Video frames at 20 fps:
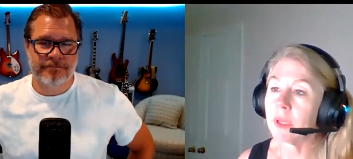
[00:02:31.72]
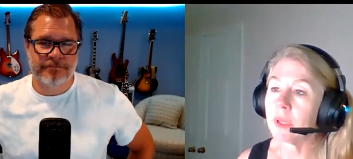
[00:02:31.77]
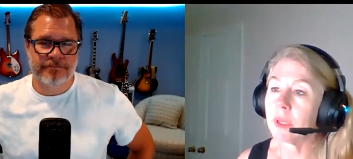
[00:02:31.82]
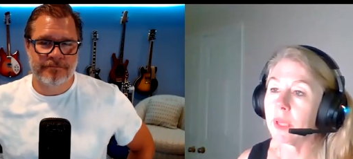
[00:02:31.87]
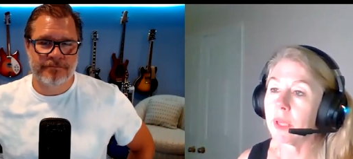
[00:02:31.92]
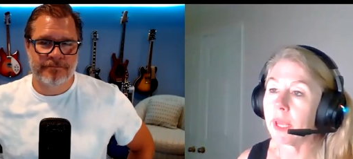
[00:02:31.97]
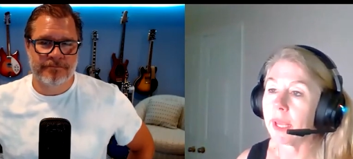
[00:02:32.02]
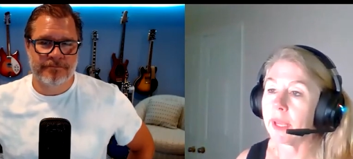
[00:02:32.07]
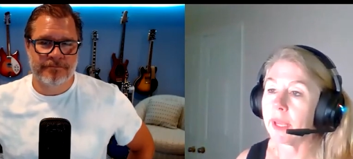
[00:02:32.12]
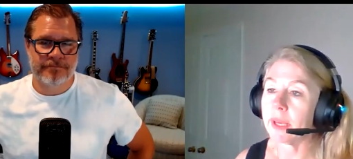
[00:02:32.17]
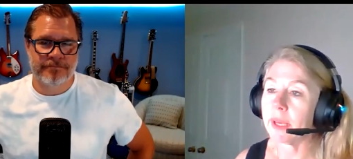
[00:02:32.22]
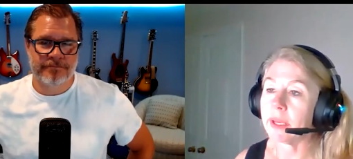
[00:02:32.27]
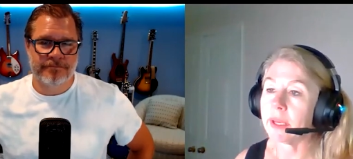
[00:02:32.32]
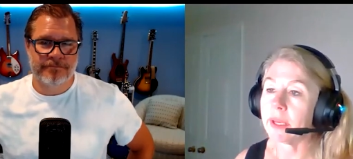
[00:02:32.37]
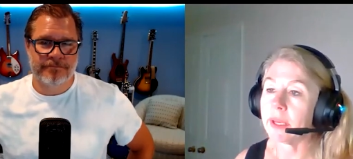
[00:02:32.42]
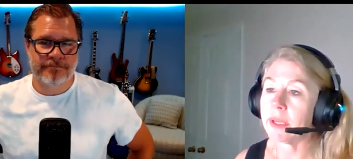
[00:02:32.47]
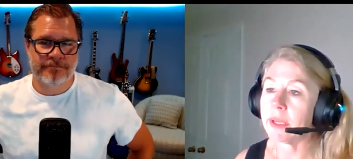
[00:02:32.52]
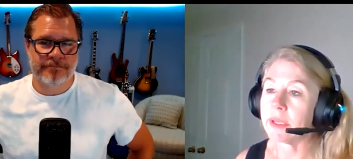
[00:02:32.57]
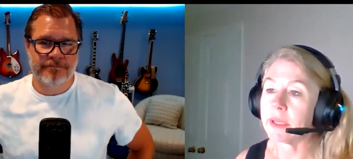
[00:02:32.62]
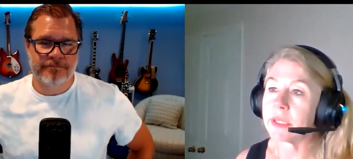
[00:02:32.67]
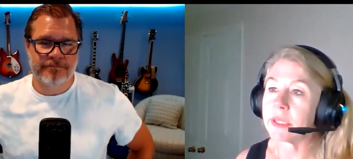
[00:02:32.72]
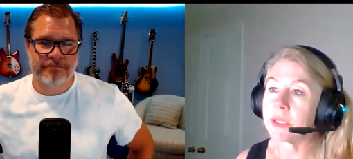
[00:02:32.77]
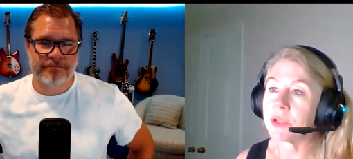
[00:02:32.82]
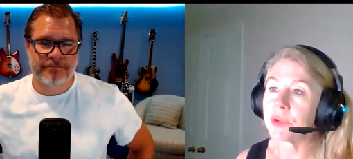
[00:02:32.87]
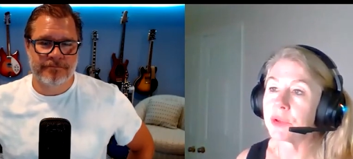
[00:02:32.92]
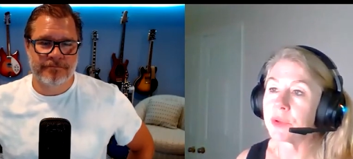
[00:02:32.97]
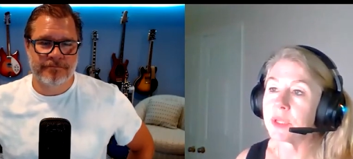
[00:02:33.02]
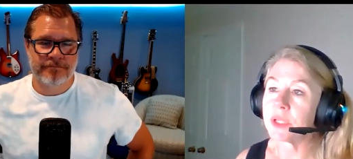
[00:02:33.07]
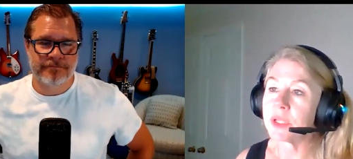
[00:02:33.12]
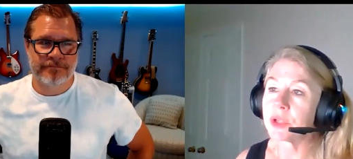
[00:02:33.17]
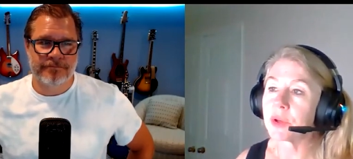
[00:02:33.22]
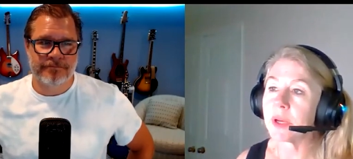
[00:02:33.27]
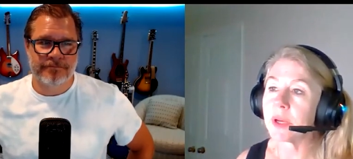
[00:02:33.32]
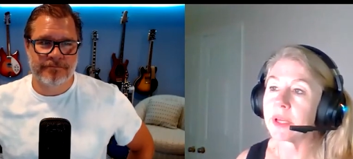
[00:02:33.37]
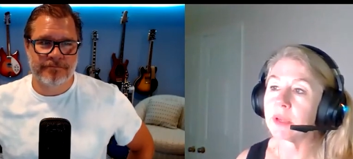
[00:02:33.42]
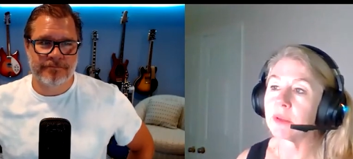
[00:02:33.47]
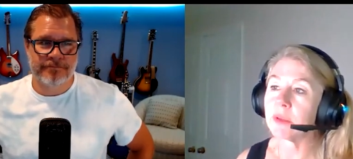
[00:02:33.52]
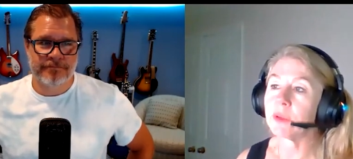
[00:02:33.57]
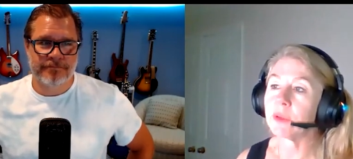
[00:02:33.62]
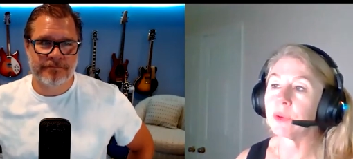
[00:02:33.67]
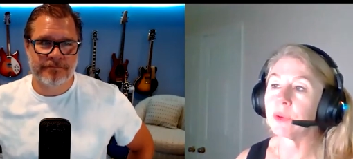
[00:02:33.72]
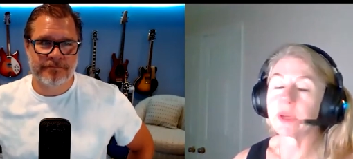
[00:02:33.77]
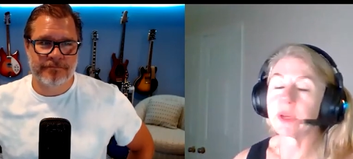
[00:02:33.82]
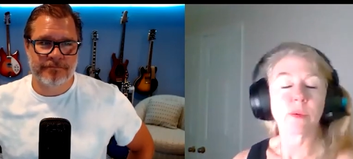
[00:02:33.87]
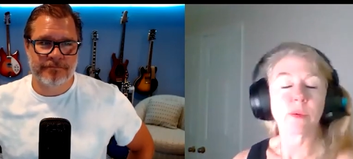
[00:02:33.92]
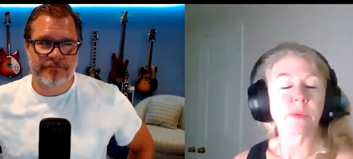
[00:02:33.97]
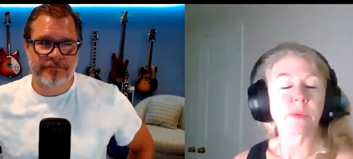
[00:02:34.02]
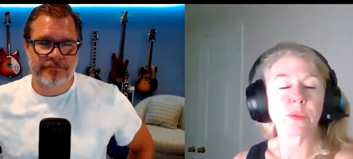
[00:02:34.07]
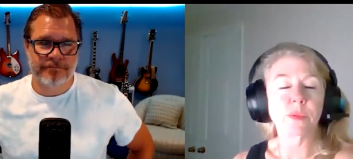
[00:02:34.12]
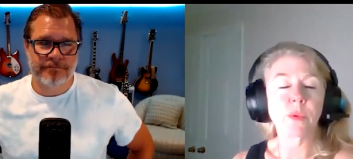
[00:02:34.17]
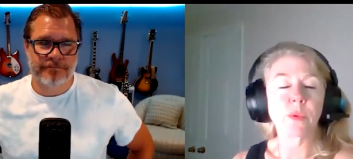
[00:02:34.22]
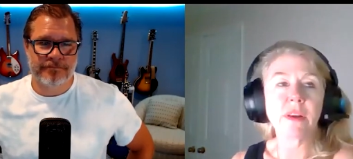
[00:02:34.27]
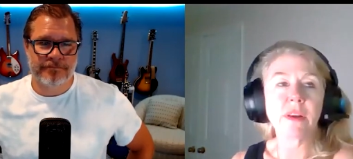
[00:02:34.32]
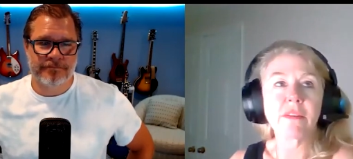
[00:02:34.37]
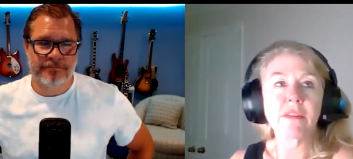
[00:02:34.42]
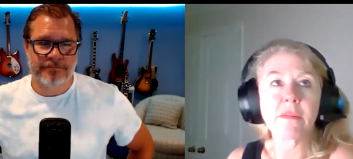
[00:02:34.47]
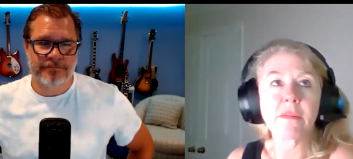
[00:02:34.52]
Speaker 1: And injury trial lawyer was one of